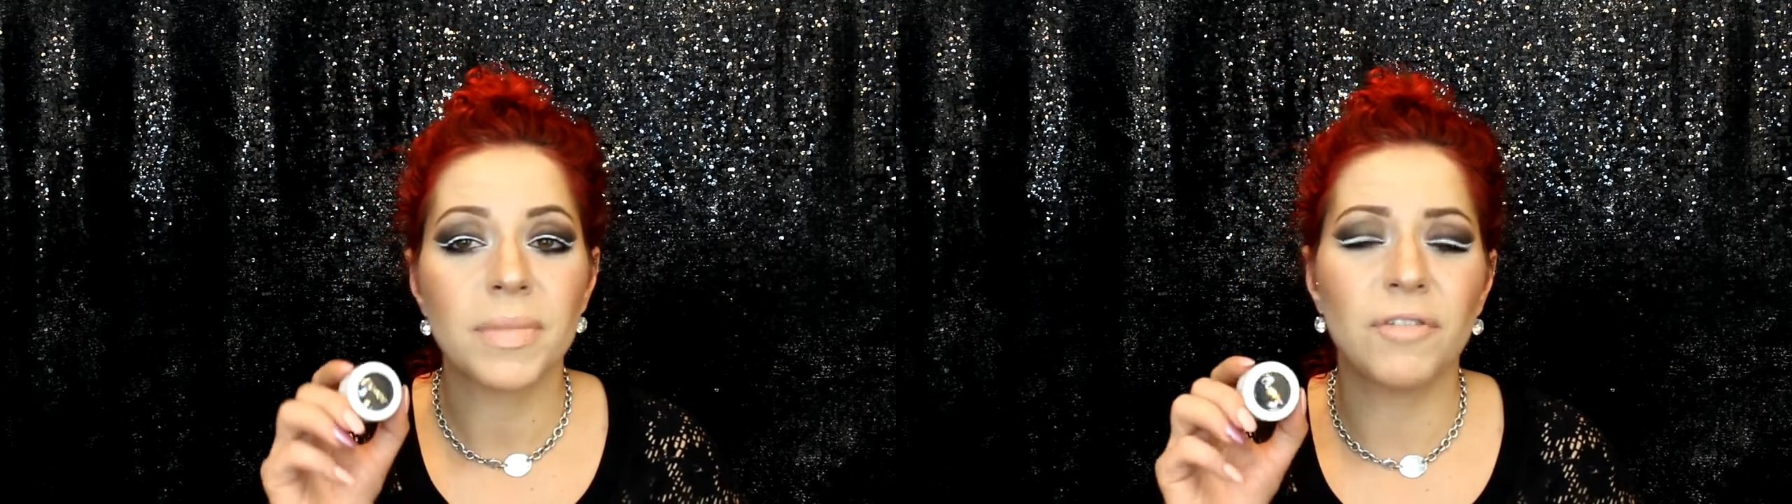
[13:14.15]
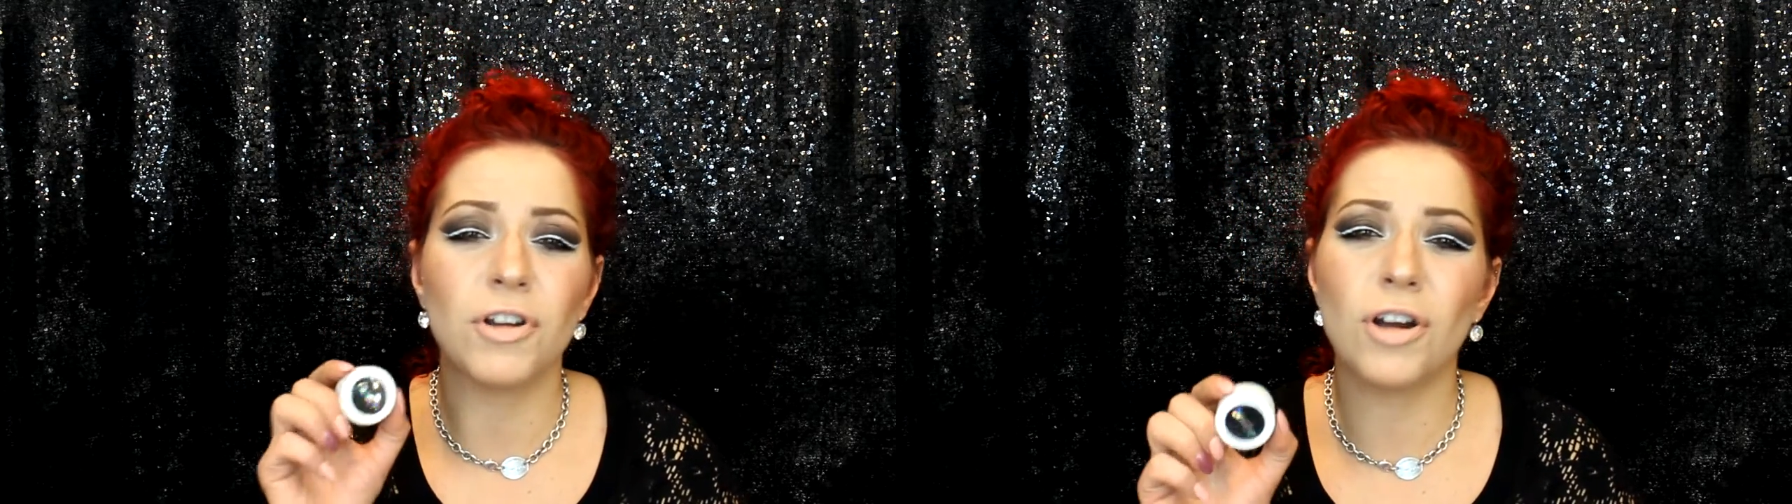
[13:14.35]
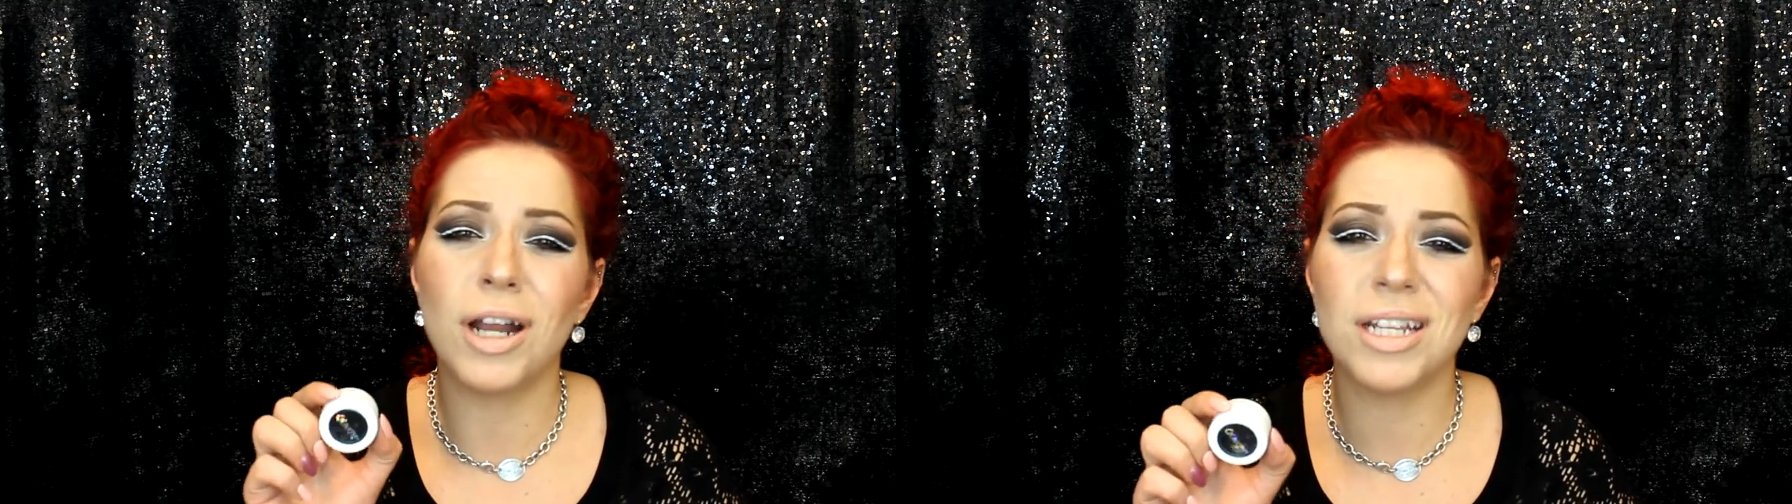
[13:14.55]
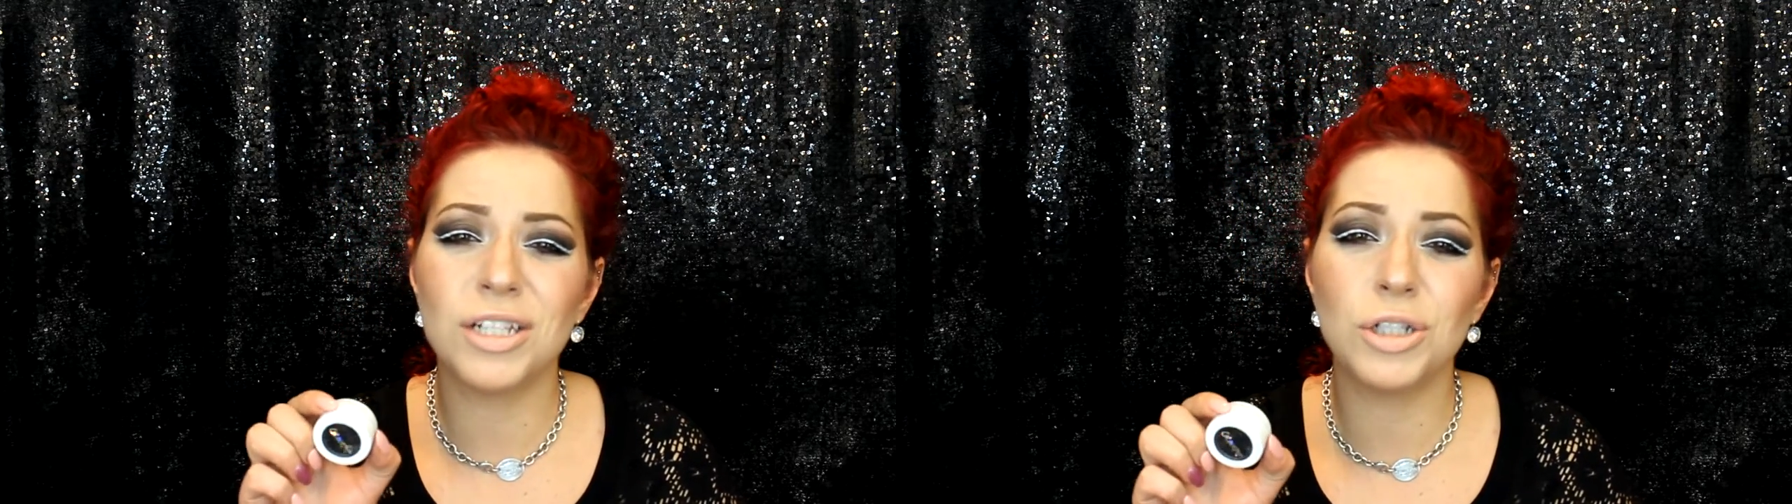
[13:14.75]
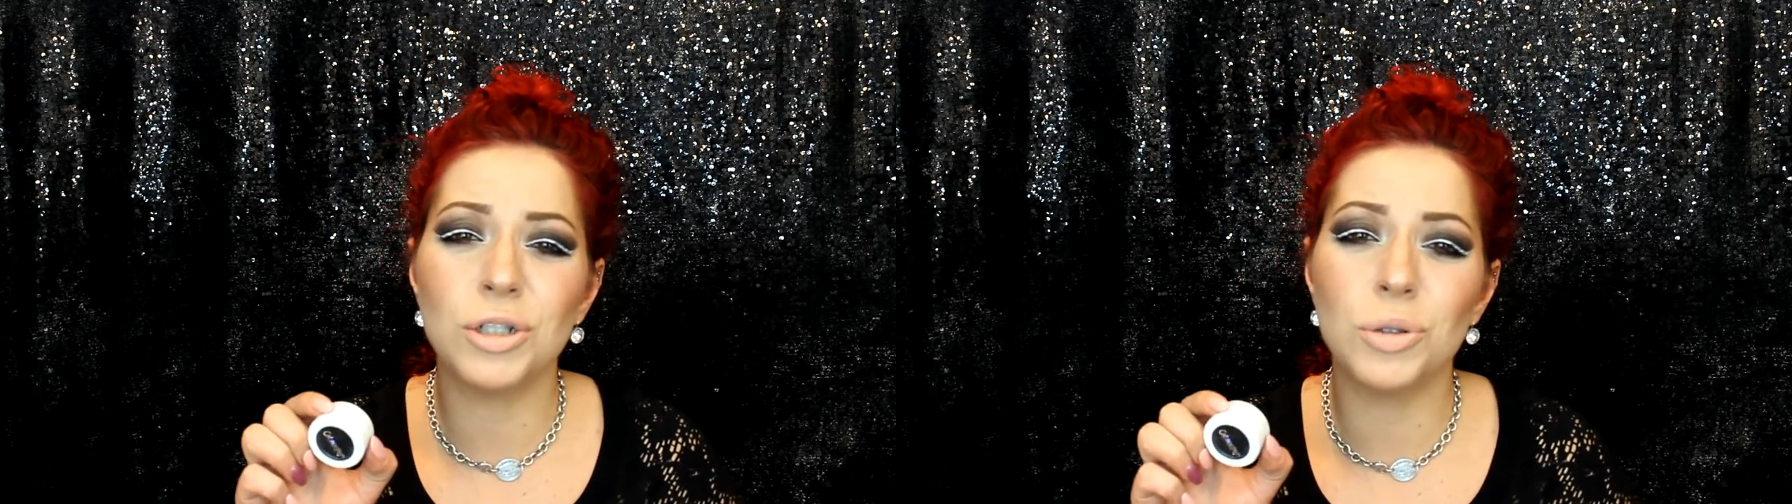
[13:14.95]
If you're not
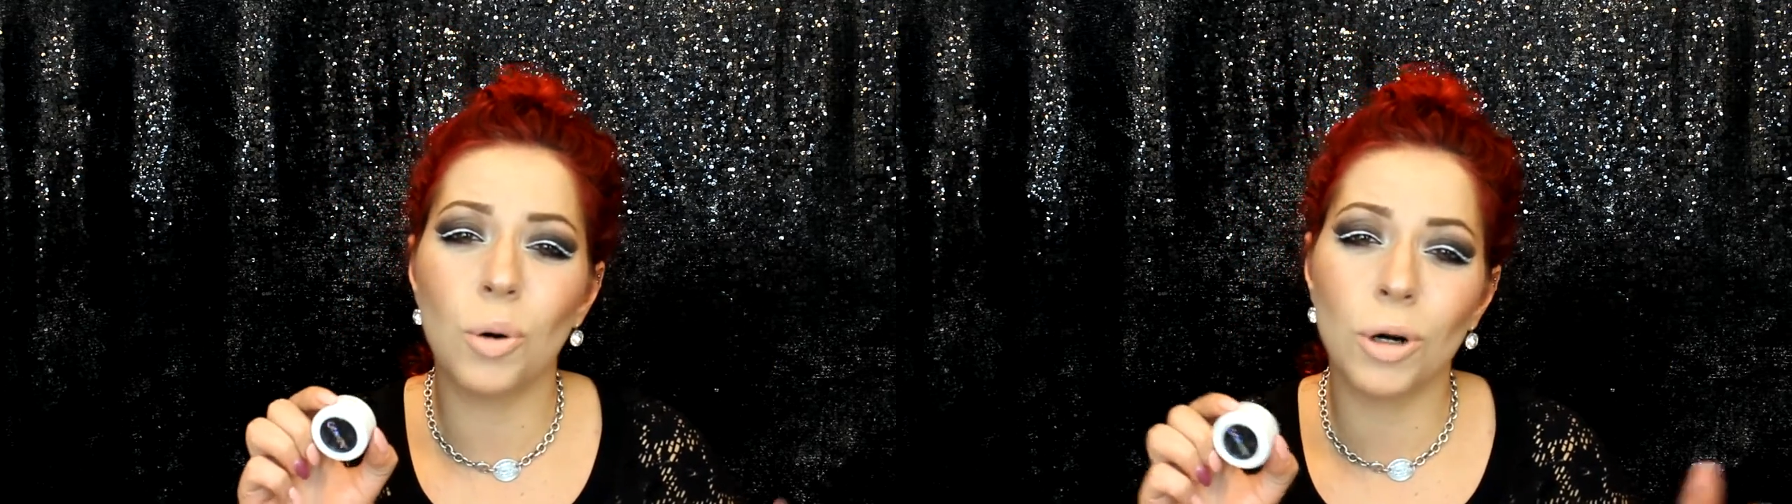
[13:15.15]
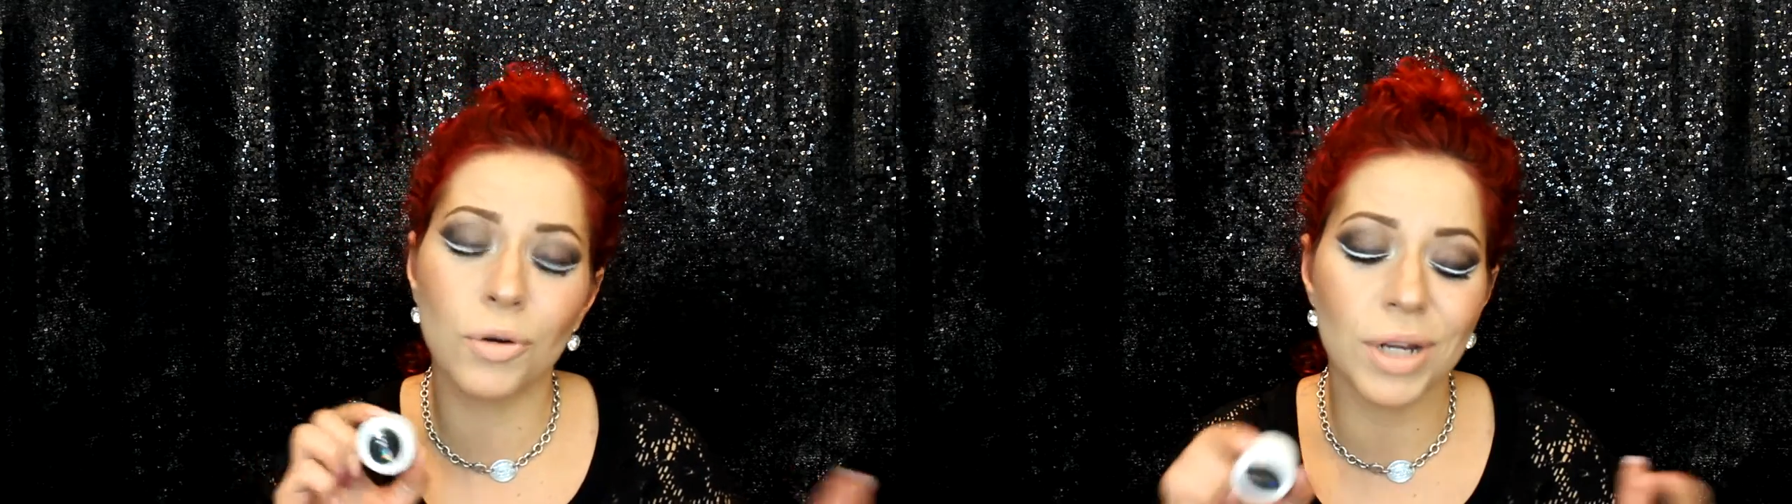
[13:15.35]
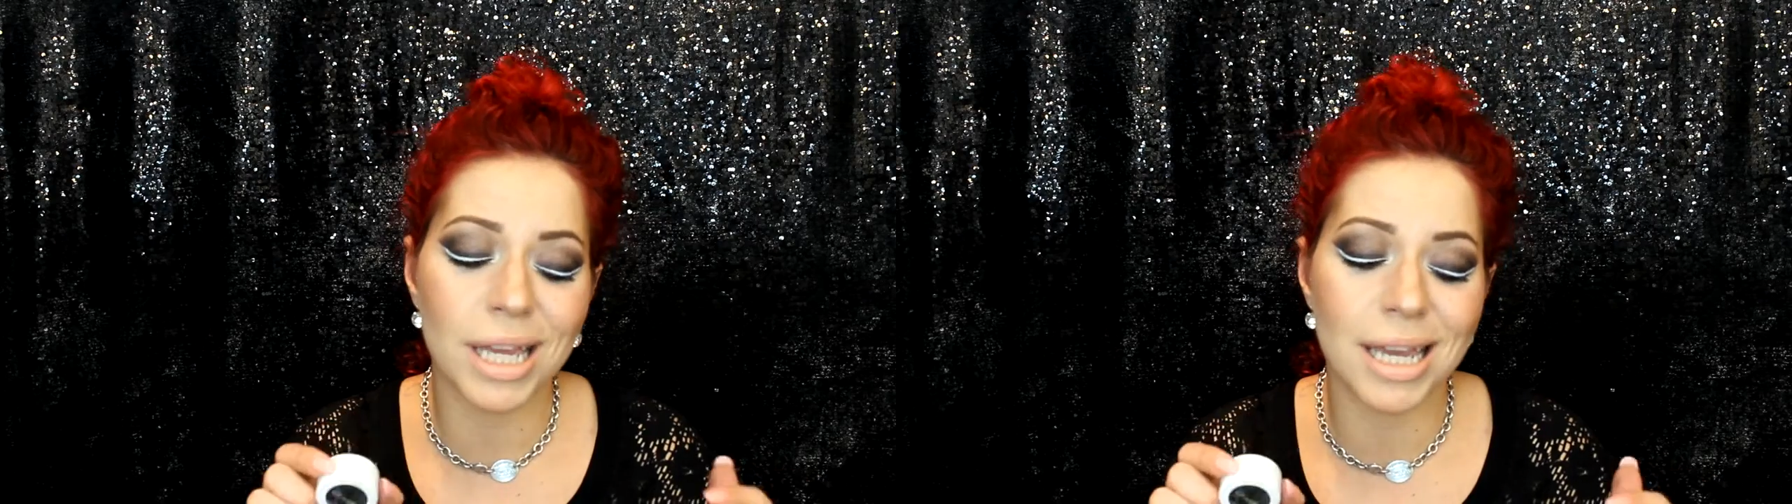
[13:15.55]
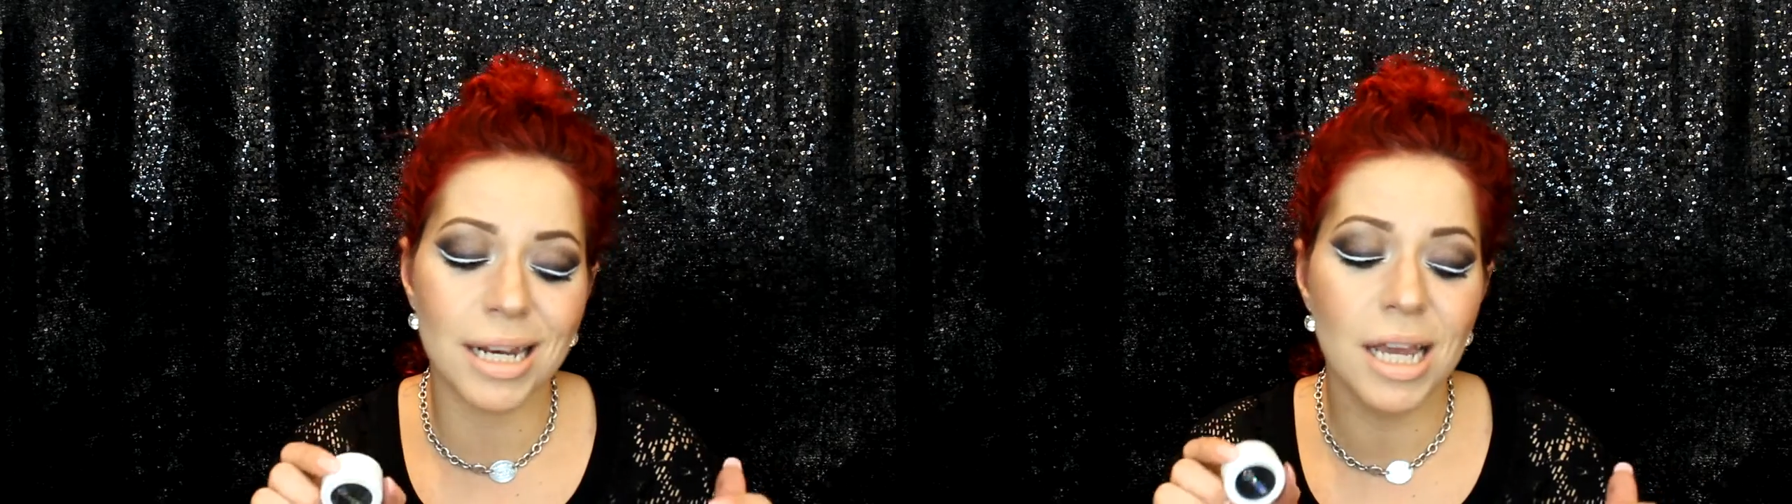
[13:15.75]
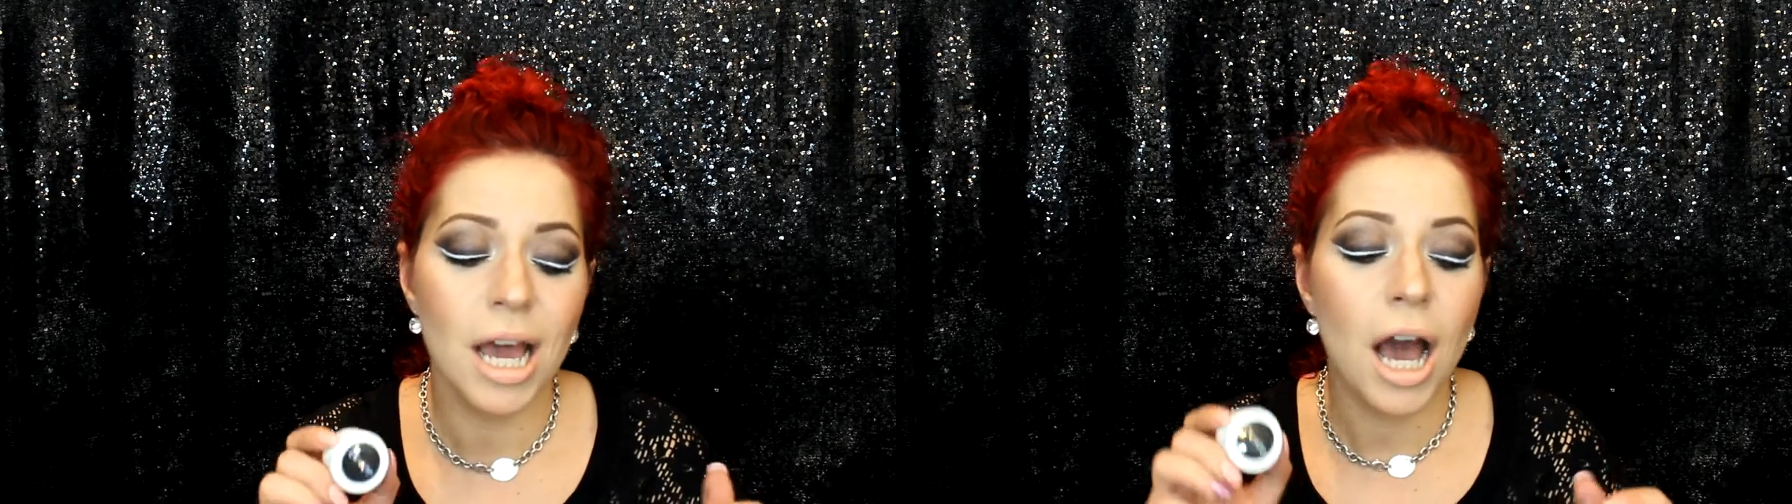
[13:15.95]
into ordering
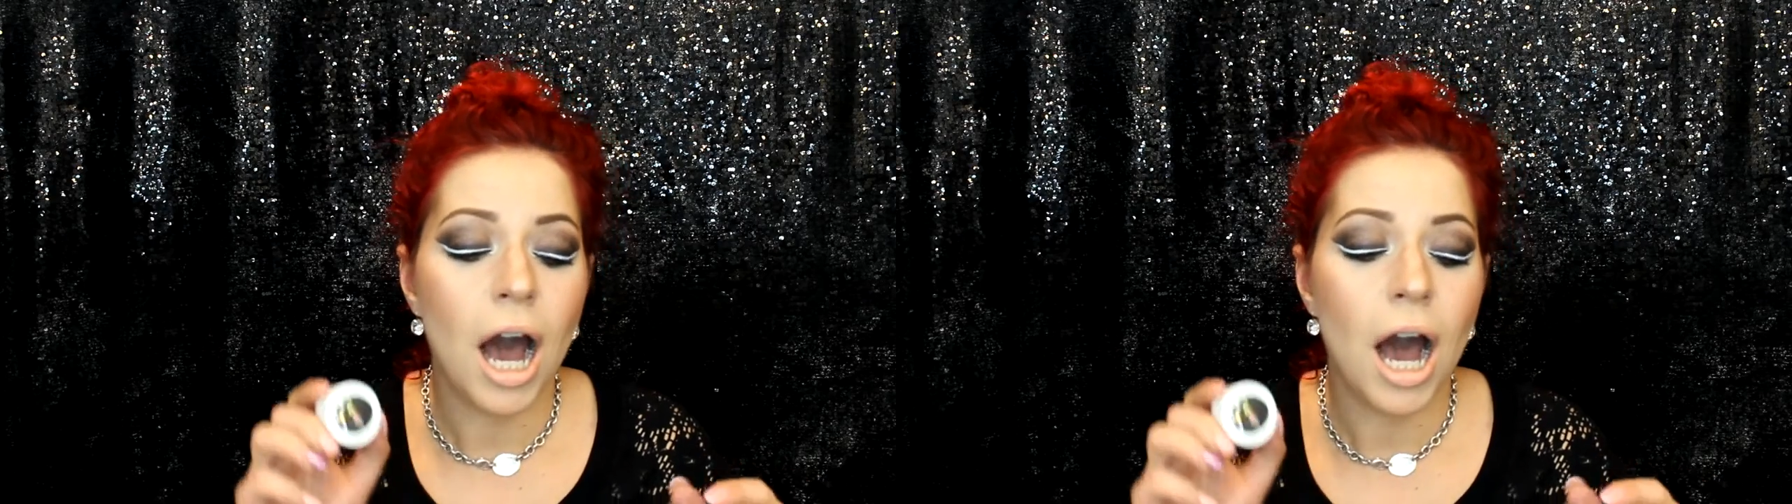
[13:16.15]
in,